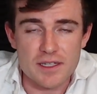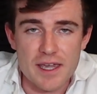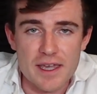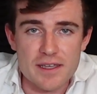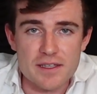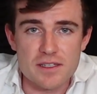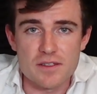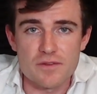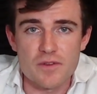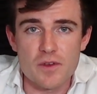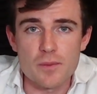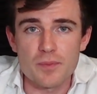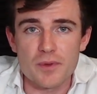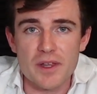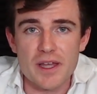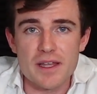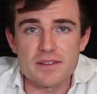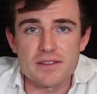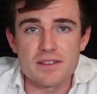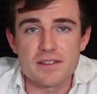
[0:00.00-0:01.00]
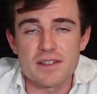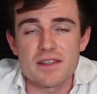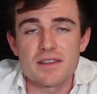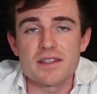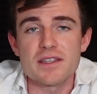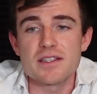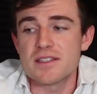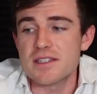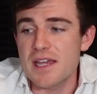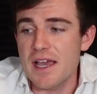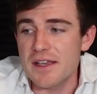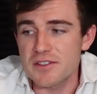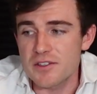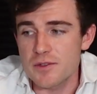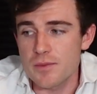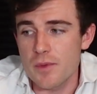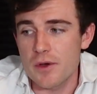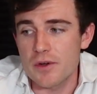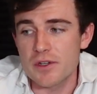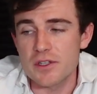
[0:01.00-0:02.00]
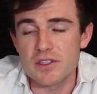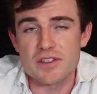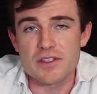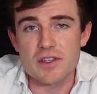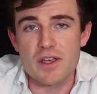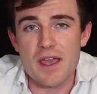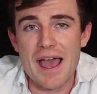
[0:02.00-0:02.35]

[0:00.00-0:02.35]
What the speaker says: cases of implants is that these testimonies